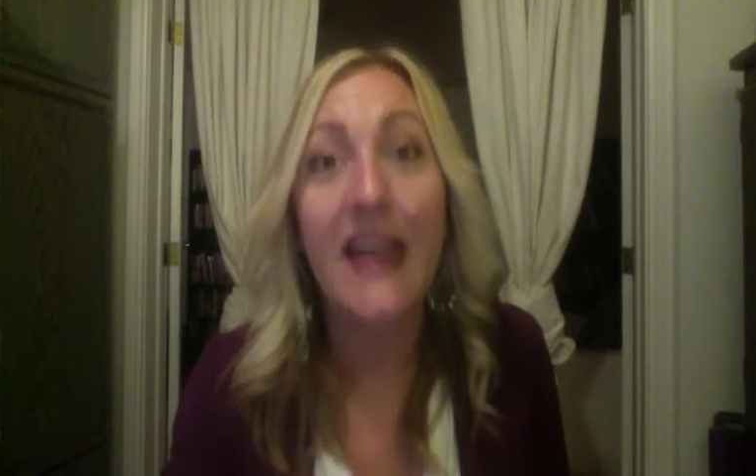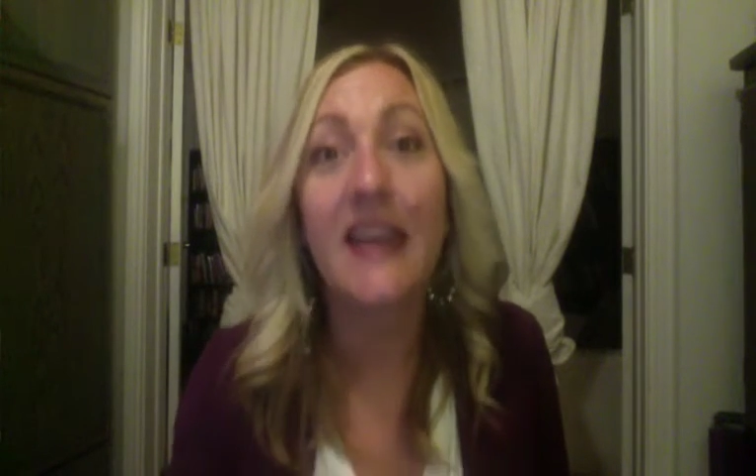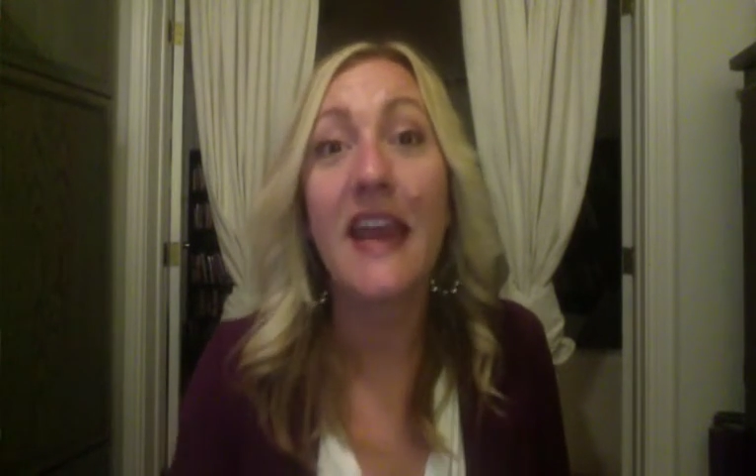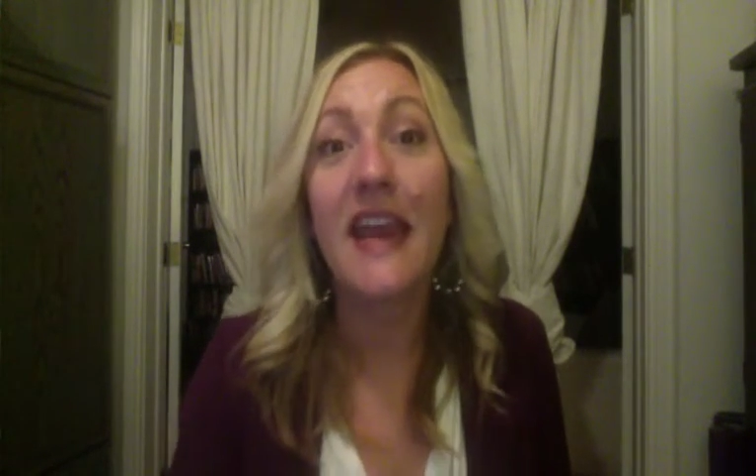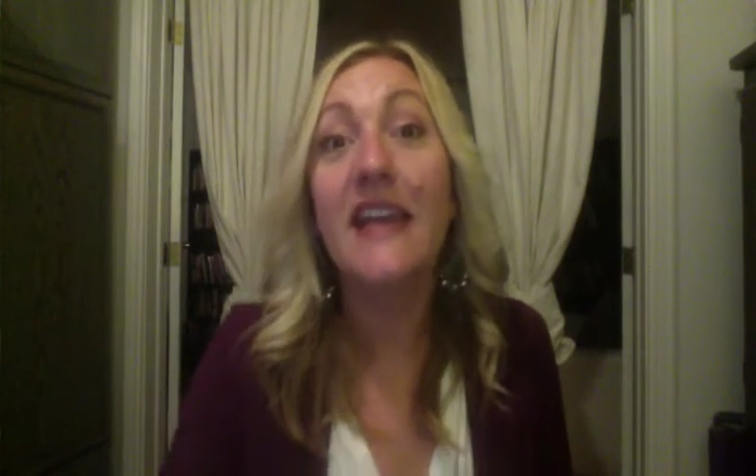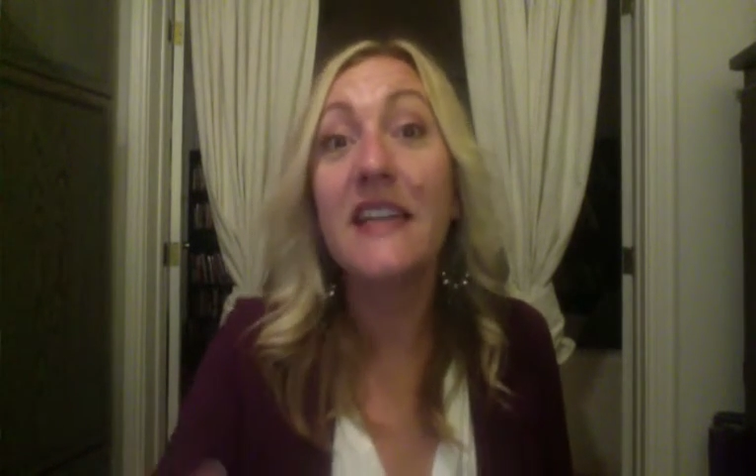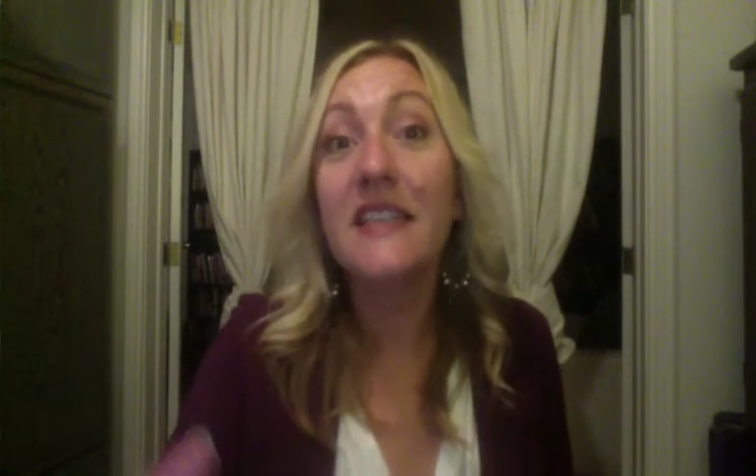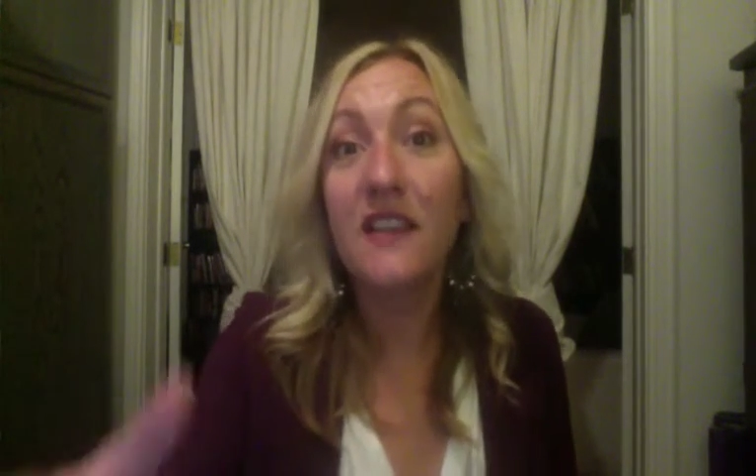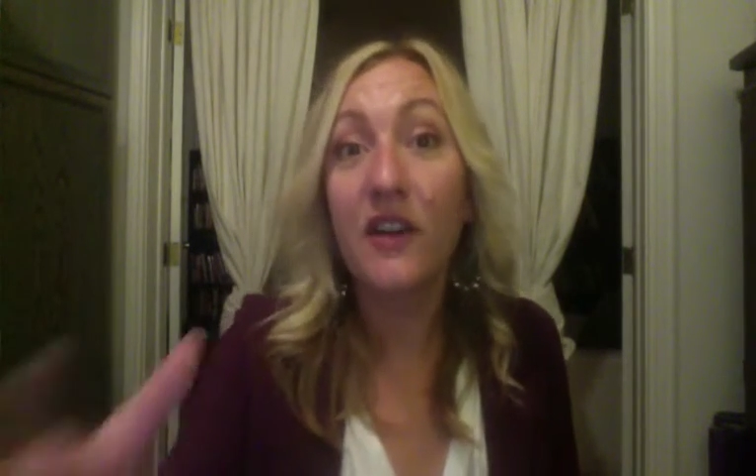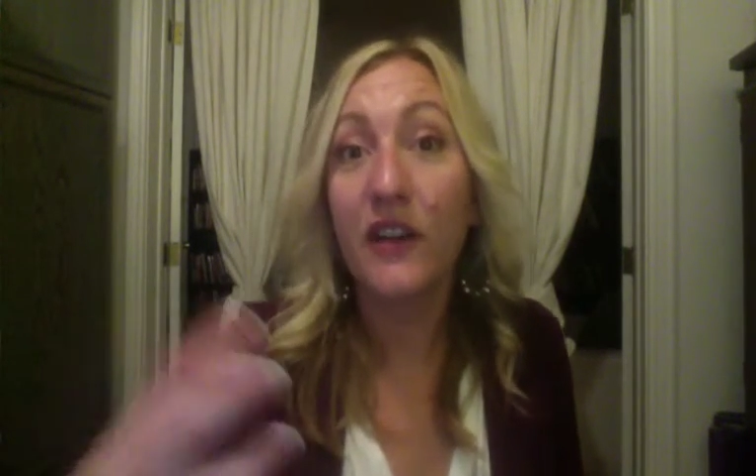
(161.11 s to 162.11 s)

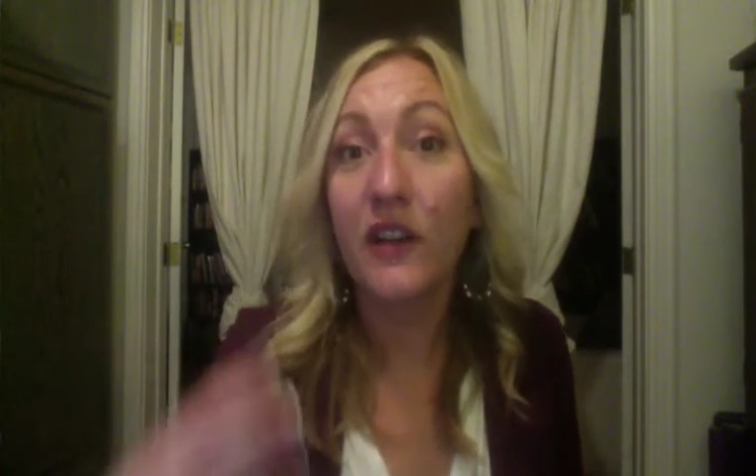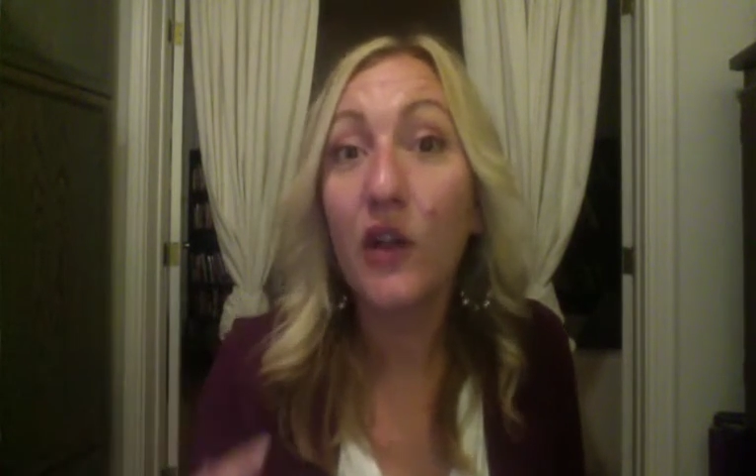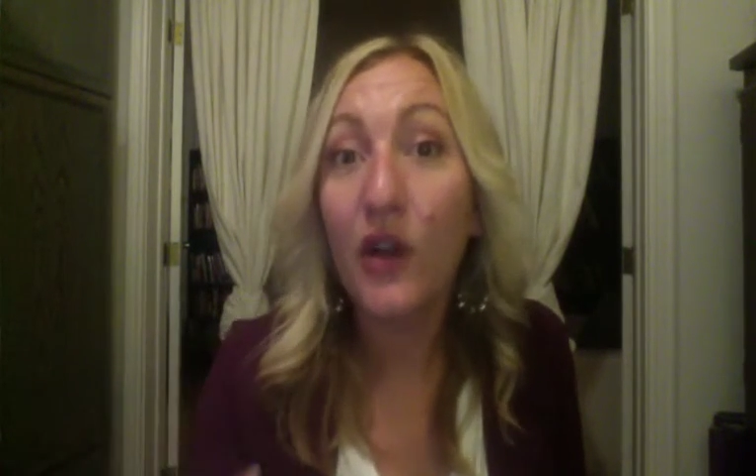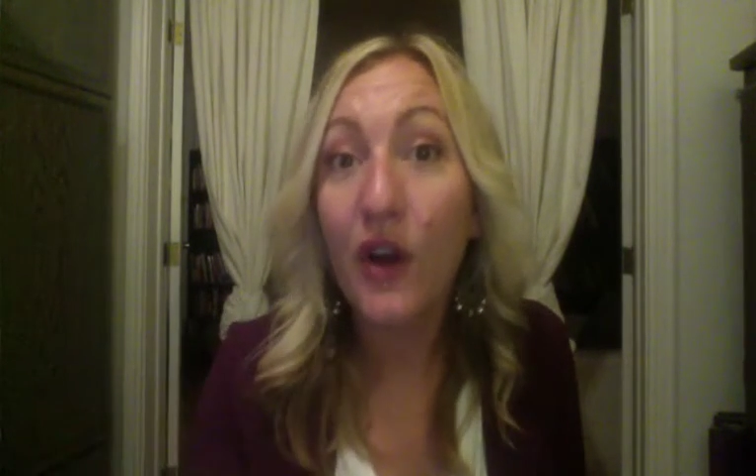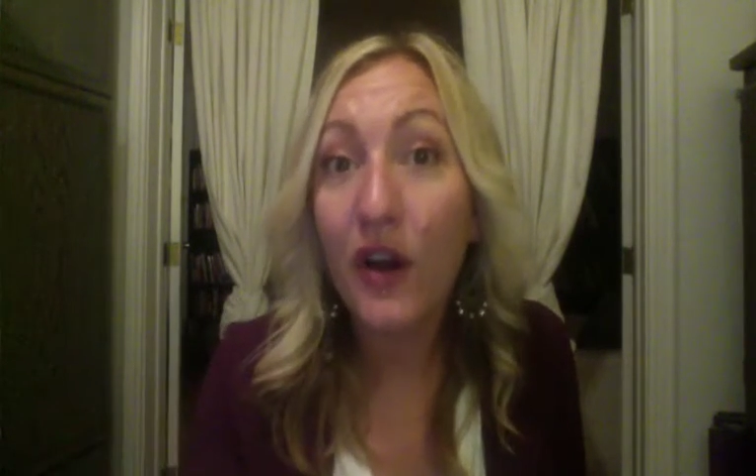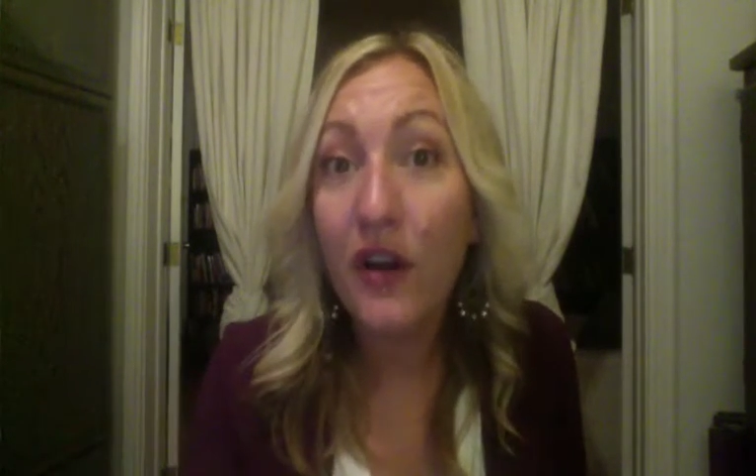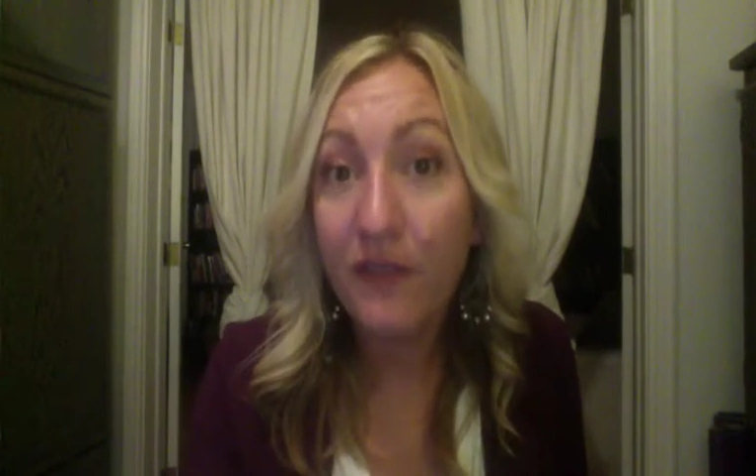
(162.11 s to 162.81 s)
And they're going to learn